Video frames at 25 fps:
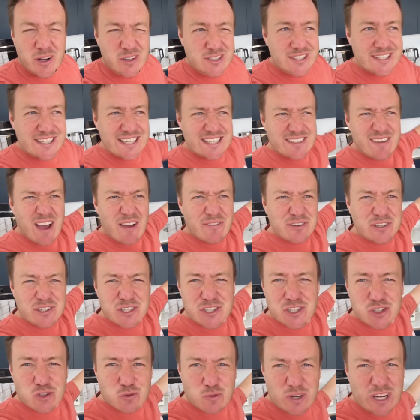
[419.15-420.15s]
I was thinking of having a
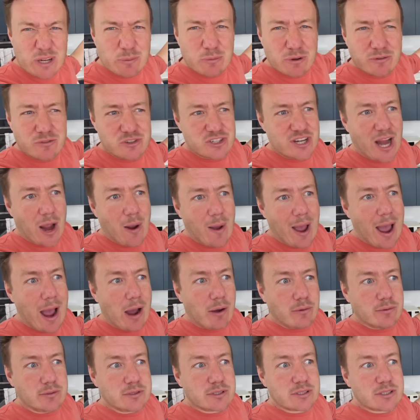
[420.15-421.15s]
screen with shout
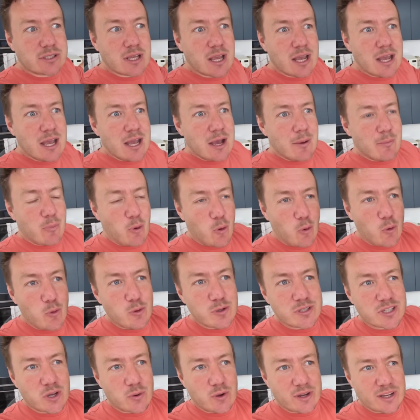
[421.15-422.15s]
outs, but
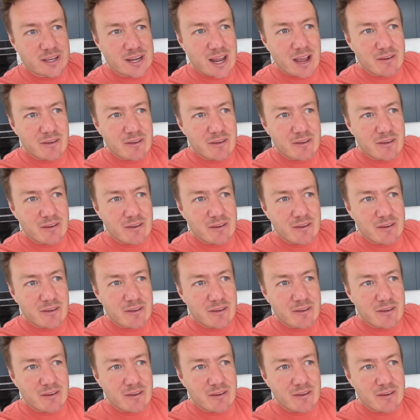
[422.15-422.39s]
also I could